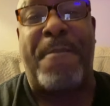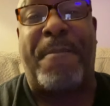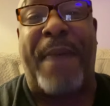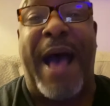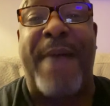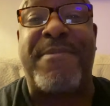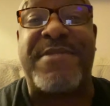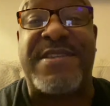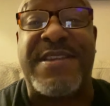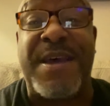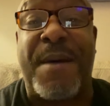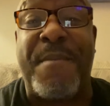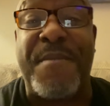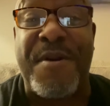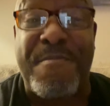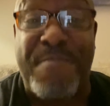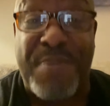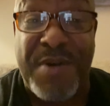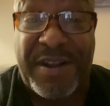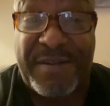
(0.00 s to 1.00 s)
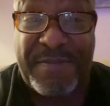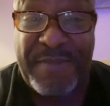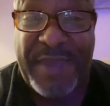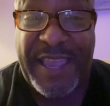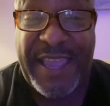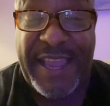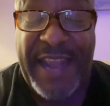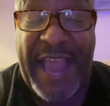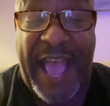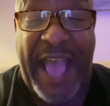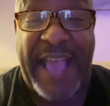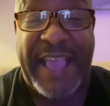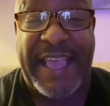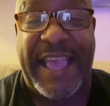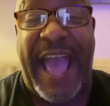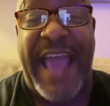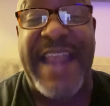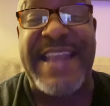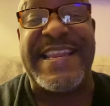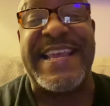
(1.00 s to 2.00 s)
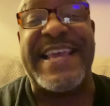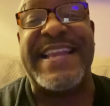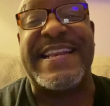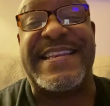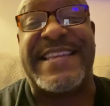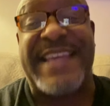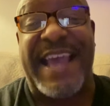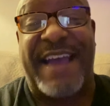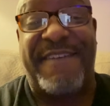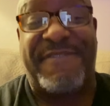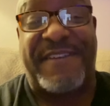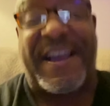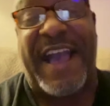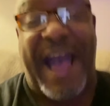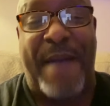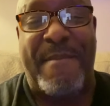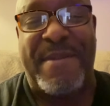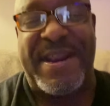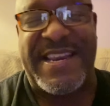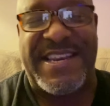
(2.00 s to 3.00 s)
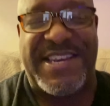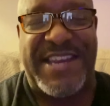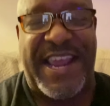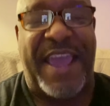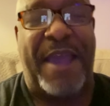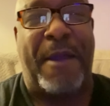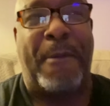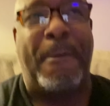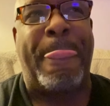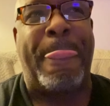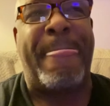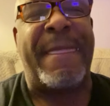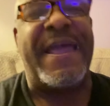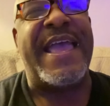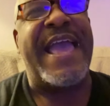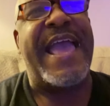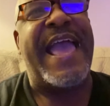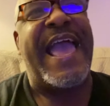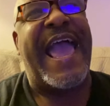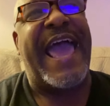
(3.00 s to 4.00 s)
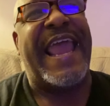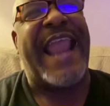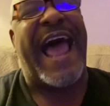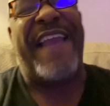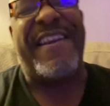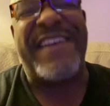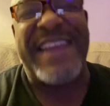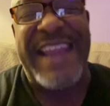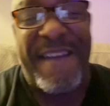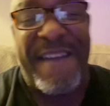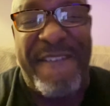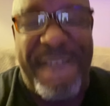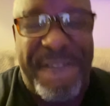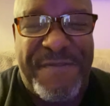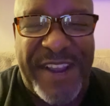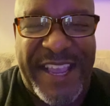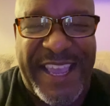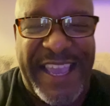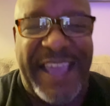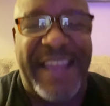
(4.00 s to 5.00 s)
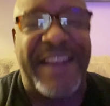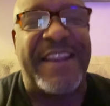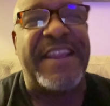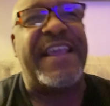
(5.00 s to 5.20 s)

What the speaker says: Bob Sumner booked me. And I did Def Comedy Jam. And I'll never forget,